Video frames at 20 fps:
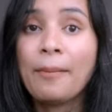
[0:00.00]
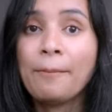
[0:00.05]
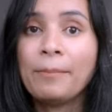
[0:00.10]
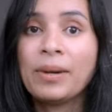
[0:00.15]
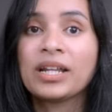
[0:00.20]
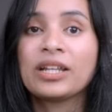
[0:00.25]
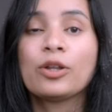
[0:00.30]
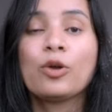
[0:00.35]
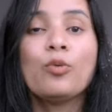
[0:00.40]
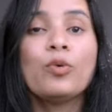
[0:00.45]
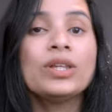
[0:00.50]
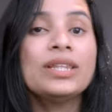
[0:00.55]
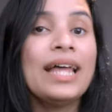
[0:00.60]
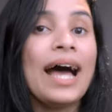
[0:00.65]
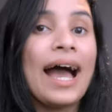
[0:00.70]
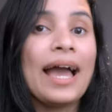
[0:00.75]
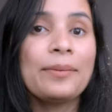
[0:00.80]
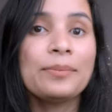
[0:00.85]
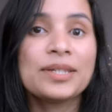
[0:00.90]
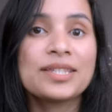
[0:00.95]
But with
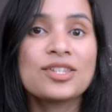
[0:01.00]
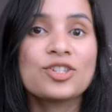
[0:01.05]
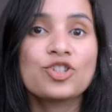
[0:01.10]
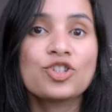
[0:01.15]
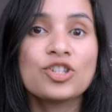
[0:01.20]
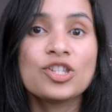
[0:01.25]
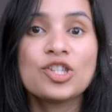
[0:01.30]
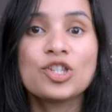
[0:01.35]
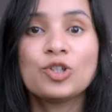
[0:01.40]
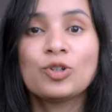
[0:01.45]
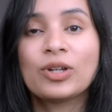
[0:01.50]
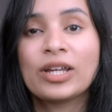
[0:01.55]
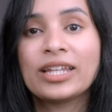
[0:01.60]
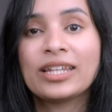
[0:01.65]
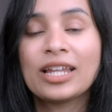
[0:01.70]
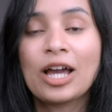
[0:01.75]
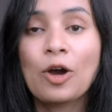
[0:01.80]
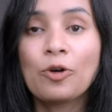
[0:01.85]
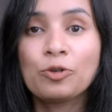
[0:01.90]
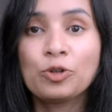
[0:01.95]
iMessages, you
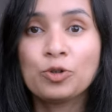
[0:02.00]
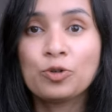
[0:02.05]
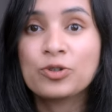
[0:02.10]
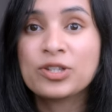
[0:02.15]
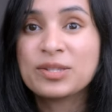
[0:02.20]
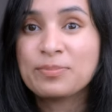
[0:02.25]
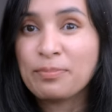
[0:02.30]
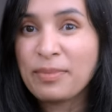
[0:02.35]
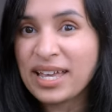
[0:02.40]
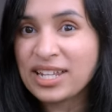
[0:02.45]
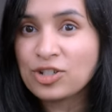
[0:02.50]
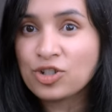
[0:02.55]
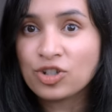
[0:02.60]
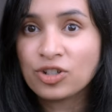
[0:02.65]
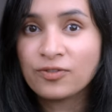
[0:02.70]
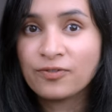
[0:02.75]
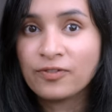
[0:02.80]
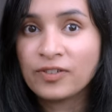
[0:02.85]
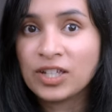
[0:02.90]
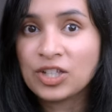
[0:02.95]
can now use
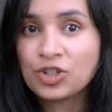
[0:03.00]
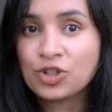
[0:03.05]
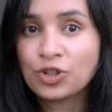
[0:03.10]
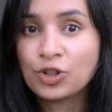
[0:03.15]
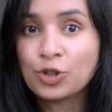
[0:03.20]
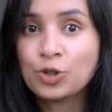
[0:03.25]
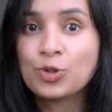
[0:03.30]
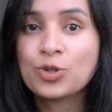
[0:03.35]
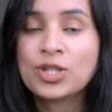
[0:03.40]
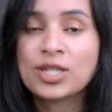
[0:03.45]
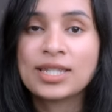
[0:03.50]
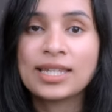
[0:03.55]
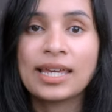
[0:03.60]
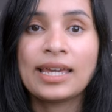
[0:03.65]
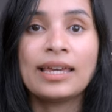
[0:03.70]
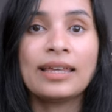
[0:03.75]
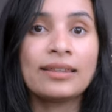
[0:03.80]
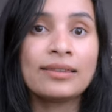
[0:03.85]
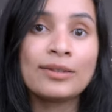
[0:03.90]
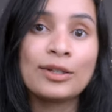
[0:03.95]
mention feature to stay
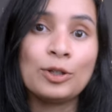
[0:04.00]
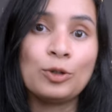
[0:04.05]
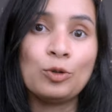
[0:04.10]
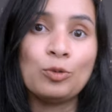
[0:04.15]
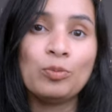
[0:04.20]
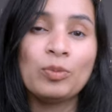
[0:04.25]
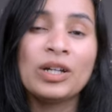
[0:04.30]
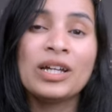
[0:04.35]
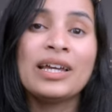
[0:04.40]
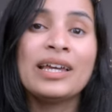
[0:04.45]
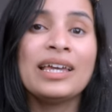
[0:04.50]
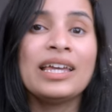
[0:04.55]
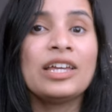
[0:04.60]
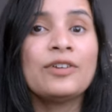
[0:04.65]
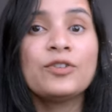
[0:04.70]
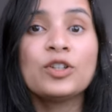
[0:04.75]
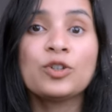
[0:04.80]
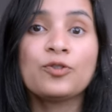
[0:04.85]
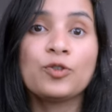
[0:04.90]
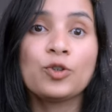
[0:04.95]
in the loop,
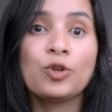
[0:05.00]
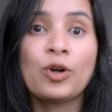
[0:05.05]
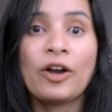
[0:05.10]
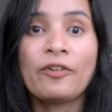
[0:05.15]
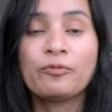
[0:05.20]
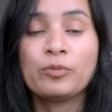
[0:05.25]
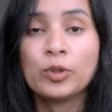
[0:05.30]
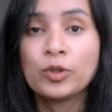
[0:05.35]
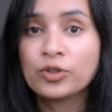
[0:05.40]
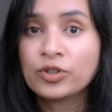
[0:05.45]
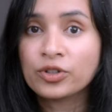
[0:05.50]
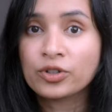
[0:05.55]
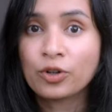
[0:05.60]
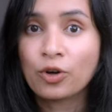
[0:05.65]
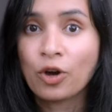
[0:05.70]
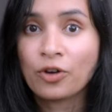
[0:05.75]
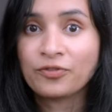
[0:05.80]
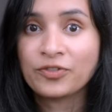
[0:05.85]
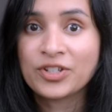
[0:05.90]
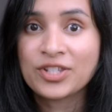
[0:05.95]
even if you have muted the
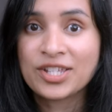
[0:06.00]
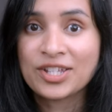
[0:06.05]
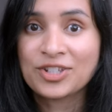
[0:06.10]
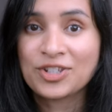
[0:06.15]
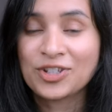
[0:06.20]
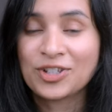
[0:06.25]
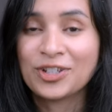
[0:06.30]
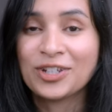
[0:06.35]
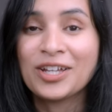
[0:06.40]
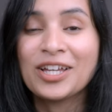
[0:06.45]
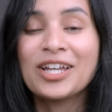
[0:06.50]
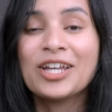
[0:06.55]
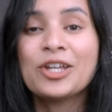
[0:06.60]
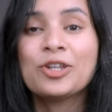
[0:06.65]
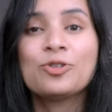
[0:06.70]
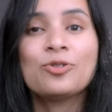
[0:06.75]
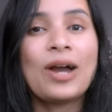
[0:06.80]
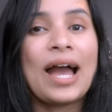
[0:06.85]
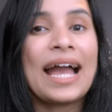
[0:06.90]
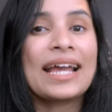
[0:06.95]
conversation.
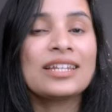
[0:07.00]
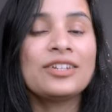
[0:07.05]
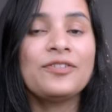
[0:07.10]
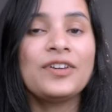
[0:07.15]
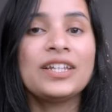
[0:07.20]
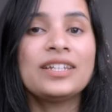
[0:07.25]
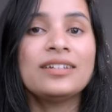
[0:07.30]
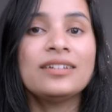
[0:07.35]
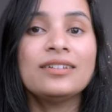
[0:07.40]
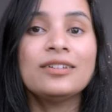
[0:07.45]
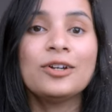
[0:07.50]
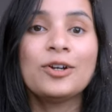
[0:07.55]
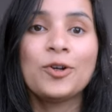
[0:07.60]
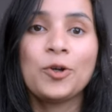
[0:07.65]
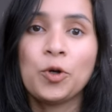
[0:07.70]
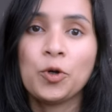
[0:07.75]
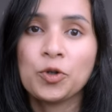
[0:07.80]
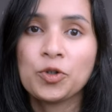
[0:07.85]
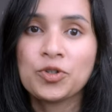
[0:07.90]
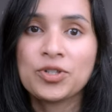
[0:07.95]
To activate it,
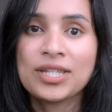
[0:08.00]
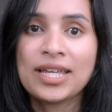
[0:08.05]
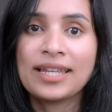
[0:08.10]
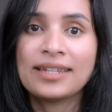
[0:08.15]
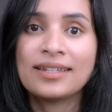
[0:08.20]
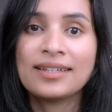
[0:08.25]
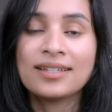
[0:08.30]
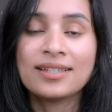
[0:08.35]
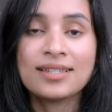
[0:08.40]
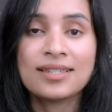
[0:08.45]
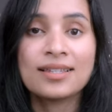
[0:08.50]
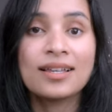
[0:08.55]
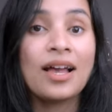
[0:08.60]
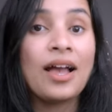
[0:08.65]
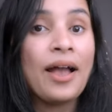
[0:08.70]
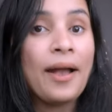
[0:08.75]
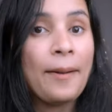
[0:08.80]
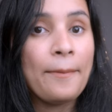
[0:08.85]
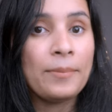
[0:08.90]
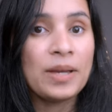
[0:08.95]
go to settings,
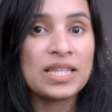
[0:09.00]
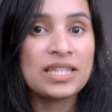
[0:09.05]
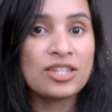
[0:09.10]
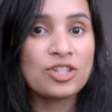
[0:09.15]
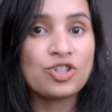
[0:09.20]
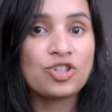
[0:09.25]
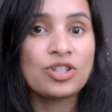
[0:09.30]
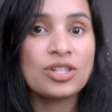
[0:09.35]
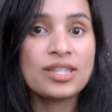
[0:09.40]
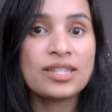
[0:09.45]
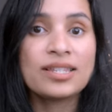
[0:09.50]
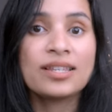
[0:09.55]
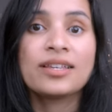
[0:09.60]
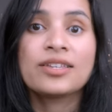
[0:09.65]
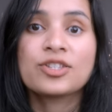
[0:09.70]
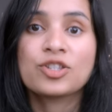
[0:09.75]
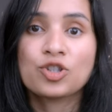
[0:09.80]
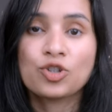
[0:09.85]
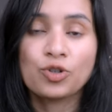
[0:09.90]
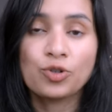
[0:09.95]
messages,
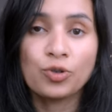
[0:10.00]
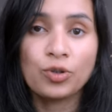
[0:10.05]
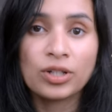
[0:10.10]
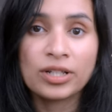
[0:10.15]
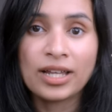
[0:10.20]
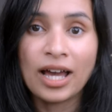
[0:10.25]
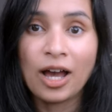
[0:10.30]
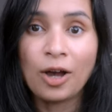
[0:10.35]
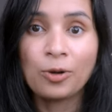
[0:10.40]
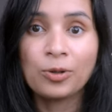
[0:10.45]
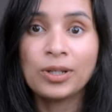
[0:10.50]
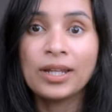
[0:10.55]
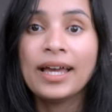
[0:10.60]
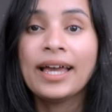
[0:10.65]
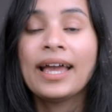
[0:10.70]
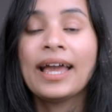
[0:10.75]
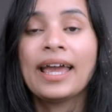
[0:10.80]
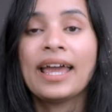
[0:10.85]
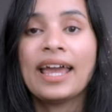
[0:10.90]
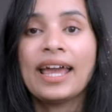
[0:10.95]
scroll down
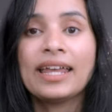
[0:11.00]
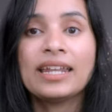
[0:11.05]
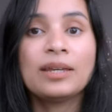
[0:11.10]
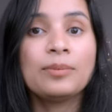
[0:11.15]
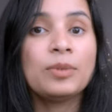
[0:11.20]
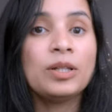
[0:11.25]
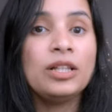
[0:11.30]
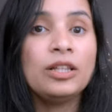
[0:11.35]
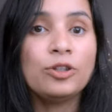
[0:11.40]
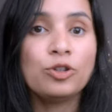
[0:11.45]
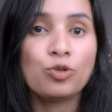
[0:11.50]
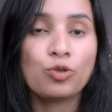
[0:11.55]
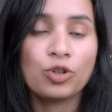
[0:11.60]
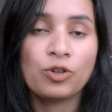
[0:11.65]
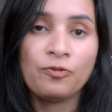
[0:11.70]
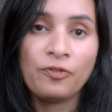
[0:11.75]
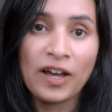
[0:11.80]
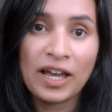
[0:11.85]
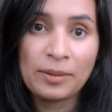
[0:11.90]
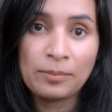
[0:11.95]
enable
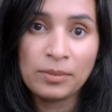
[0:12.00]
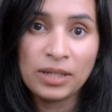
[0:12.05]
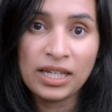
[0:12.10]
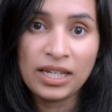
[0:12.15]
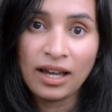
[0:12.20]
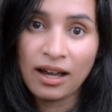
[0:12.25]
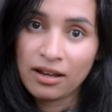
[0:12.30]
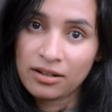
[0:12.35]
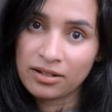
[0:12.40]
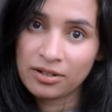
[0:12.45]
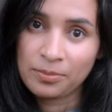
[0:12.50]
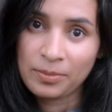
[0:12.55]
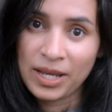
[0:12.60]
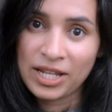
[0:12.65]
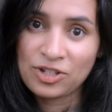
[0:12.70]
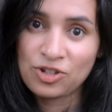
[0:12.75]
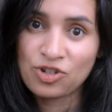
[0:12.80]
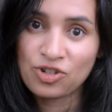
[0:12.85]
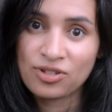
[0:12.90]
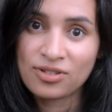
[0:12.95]
notify me under
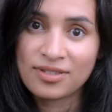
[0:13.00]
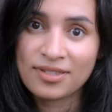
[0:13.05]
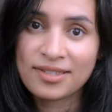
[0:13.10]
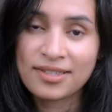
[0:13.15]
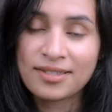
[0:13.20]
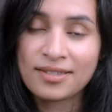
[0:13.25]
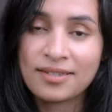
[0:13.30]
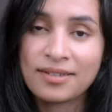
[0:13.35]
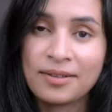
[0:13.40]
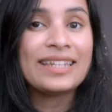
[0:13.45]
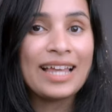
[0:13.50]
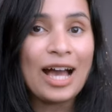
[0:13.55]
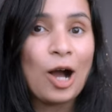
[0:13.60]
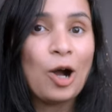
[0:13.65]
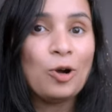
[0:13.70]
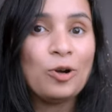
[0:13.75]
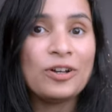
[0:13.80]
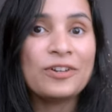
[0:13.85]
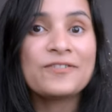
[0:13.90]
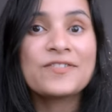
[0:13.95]
mentions.
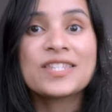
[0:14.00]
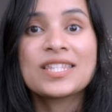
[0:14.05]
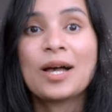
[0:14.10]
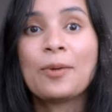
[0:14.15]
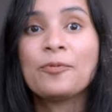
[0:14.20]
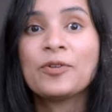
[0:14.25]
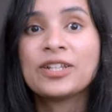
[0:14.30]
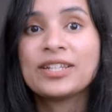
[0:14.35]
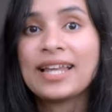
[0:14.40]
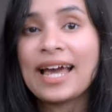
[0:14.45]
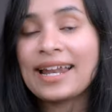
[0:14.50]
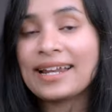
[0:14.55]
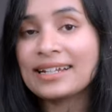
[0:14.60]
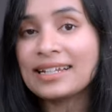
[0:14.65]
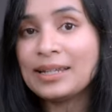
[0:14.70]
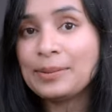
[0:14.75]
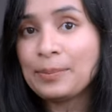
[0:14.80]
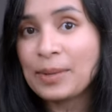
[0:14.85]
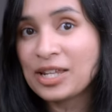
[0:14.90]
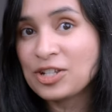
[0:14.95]
Now, if someone
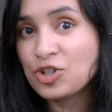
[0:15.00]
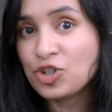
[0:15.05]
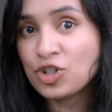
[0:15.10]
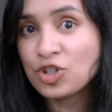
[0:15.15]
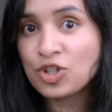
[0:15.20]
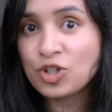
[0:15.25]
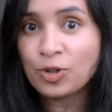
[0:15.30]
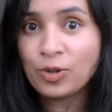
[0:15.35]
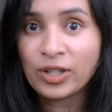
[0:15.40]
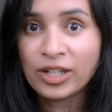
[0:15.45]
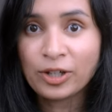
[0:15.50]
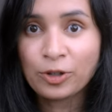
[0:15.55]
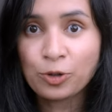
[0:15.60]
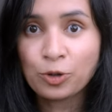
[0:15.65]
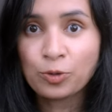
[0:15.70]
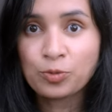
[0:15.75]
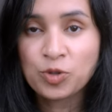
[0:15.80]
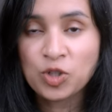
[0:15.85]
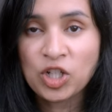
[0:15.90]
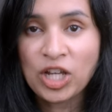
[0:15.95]
directly mentions you in a
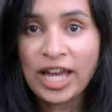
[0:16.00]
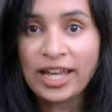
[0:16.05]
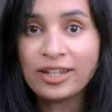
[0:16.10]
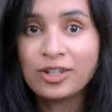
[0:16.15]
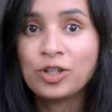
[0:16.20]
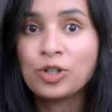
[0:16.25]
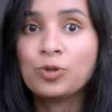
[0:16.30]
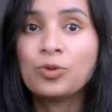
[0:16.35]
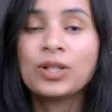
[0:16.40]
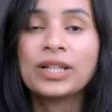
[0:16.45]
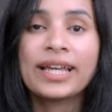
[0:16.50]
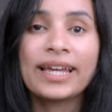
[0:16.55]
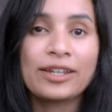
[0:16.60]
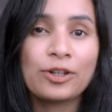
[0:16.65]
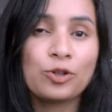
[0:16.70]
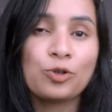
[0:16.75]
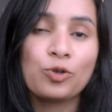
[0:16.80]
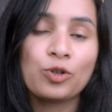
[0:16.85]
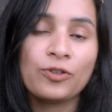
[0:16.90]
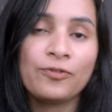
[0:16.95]
group chat, you will get
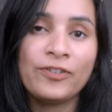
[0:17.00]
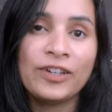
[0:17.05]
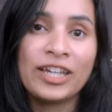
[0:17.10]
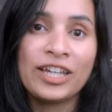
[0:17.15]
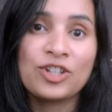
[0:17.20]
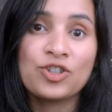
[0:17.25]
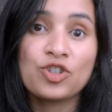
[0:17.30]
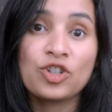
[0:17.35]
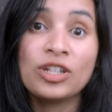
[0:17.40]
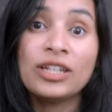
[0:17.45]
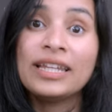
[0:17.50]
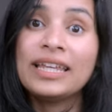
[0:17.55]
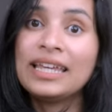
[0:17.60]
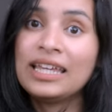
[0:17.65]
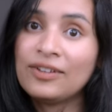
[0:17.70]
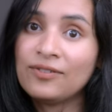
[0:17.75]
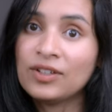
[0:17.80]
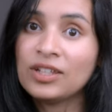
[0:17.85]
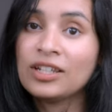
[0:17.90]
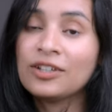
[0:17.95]
a notification
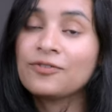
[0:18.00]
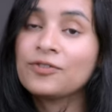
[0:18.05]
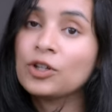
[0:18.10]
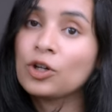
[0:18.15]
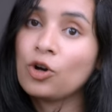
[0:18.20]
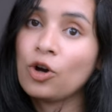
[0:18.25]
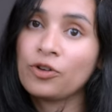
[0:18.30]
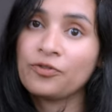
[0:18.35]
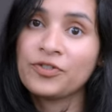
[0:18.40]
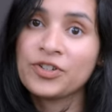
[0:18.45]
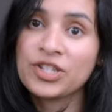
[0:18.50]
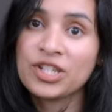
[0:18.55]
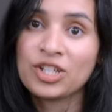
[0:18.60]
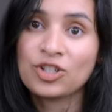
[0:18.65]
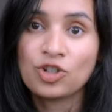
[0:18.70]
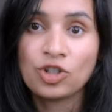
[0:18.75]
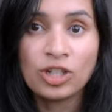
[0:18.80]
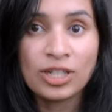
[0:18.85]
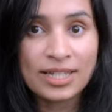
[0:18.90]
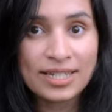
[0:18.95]
even if the
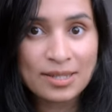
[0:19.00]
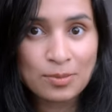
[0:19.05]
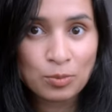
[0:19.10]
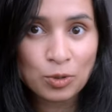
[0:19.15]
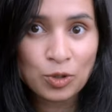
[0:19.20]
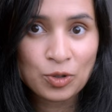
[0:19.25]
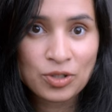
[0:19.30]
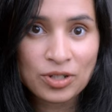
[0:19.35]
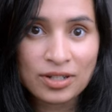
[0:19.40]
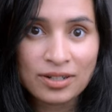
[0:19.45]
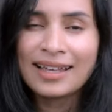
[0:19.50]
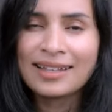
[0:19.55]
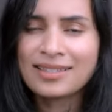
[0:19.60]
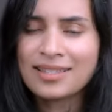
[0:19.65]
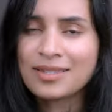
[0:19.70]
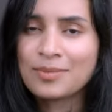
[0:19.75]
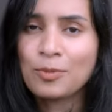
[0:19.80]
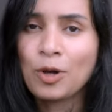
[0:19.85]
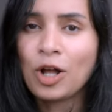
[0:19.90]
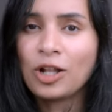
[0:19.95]
conversation is muted. It's
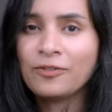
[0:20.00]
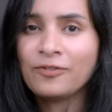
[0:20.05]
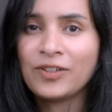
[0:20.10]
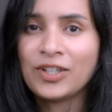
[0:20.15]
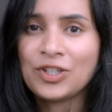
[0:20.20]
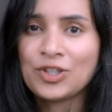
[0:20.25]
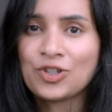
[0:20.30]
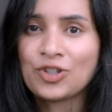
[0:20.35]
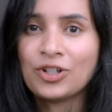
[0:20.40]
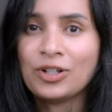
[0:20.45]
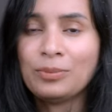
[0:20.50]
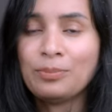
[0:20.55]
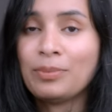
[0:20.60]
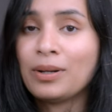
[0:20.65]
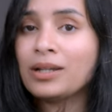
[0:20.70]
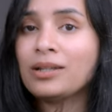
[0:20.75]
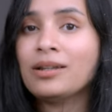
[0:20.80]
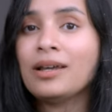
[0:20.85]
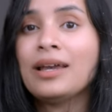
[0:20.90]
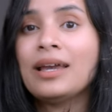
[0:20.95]
a small feature,
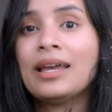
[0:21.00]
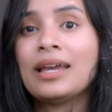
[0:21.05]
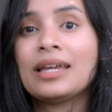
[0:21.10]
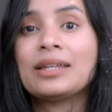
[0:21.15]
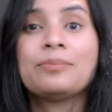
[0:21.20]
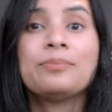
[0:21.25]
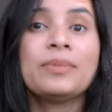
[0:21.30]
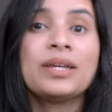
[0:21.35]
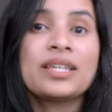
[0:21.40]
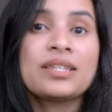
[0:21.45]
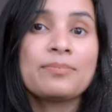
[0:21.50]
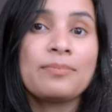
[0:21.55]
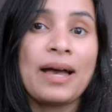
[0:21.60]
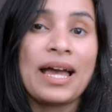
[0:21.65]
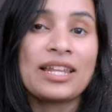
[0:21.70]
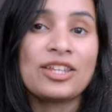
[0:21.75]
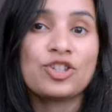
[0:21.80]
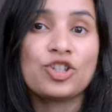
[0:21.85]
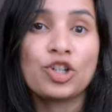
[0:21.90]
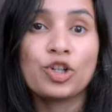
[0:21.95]
but it makes
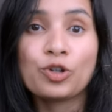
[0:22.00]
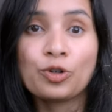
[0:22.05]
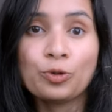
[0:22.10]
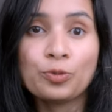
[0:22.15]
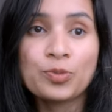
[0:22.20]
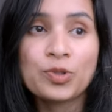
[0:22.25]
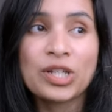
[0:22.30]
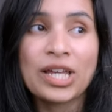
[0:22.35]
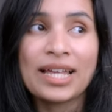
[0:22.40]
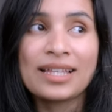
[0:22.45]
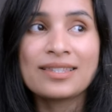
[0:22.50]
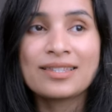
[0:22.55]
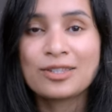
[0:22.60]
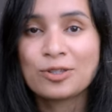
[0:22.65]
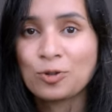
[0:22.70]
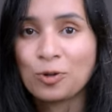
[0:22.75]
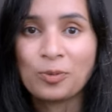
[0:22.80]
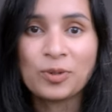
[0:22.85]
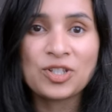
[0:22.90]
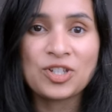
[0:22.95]
managing group chats
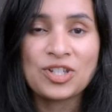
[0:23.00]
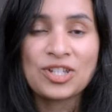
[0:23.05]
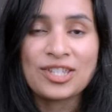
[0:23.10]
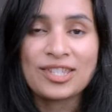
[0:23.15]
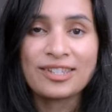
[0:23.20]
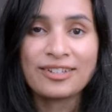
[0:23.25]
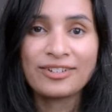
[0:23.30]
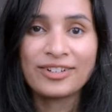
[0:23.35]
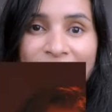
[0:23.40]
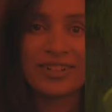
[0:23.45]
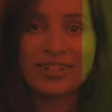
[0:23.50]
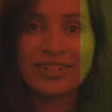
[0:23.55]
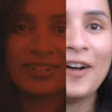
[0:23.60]
so much easier.